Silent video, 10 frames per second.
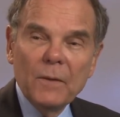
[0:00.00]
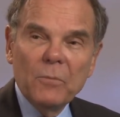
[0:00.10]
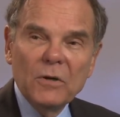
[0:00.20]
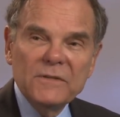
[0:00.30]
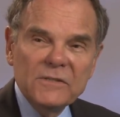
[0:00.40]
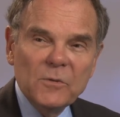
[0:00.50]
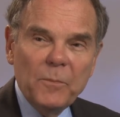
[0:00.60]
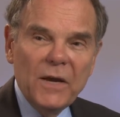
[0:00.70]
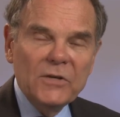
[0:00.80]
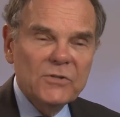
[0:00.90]

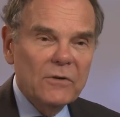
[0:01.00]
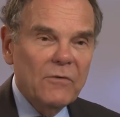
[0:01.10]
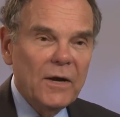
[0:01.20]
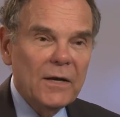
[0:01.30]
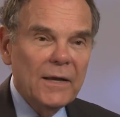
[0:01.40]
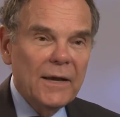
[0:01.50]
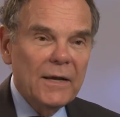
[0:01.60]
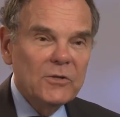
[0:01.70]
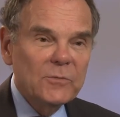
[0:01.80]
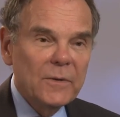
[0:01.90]
participation, great
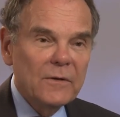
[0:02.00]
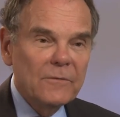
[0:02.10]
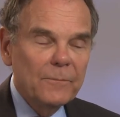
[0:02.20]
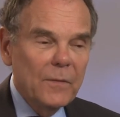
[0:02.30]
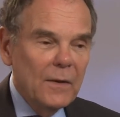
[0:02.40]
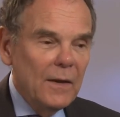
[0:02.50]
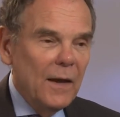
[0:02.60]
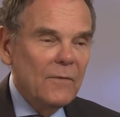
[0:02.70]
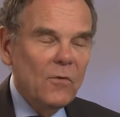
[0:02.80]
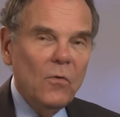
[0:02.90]
engagement,
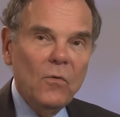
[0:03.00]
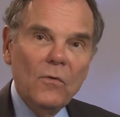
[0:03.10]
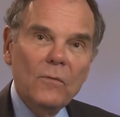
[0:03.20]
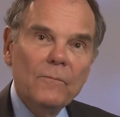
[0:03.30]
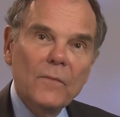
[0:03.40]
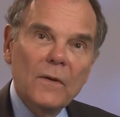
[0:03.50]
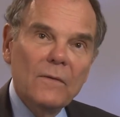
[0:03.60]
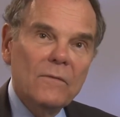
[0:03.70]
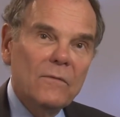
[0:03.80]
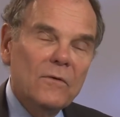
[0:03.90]
and
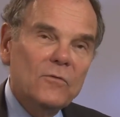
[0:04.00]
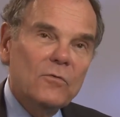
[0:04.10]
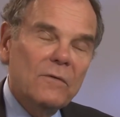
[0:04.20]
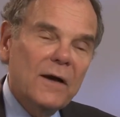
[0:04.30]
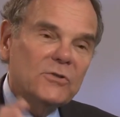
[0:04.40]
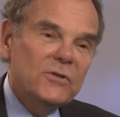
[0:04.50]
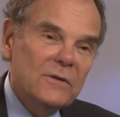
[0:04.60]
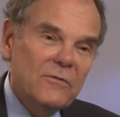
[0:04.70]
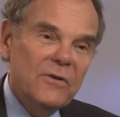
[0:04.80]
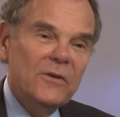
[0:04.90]
the
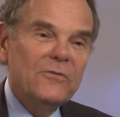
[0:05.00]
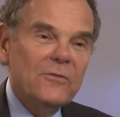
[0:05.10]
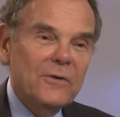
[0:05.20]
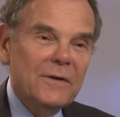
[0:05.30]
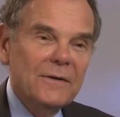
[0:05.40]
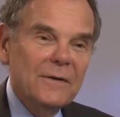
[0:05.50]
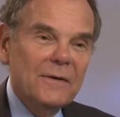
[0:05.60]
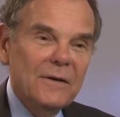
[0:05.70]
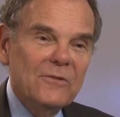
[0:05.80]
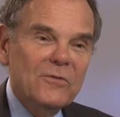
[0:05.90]
direction of history
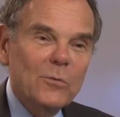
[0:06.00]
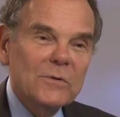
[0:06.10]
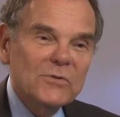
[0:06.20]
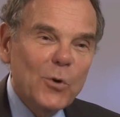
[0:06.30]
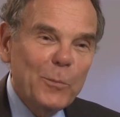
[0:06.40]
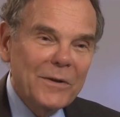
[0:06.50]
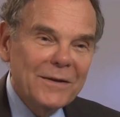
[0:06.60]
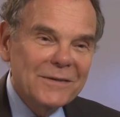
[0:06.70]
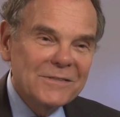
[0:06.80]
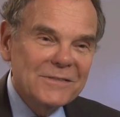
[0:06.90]
is towards
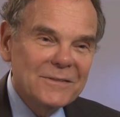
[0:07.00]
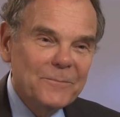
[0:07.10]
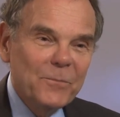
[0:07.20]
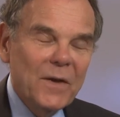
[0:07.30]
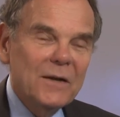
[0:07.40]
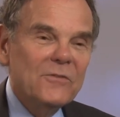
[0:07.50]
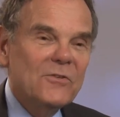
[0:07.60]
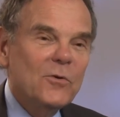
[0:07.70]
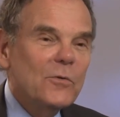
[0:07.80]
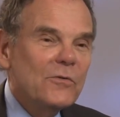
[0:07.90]
openness, and
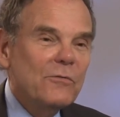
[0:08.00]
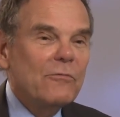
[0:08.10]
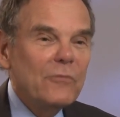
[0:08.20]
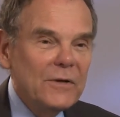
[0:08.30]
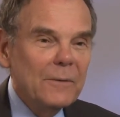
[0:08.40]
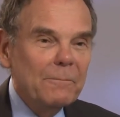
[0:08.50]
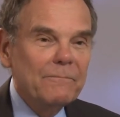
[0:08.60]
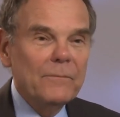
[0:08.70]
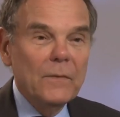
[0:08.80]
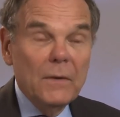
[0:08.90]
it's towards freedom,
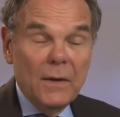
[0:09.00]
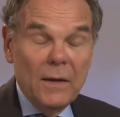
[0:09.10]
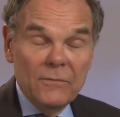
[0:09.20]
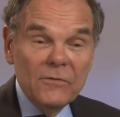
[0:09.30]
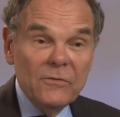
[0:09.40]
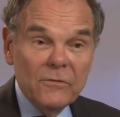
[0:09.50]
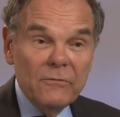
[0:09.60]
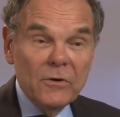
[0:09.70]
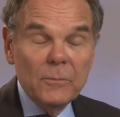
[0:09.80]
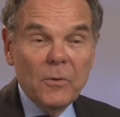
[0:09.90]
and this is a
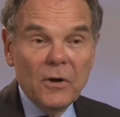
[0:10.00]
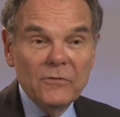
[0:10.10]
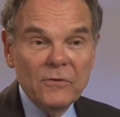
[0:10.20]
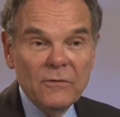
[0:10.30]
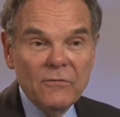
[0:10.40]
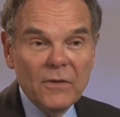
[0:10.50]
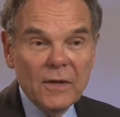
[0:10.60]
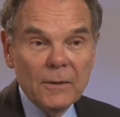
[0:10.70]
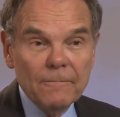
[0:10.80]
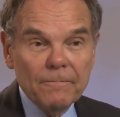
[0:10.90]
very positive
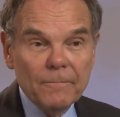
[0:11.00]
thing.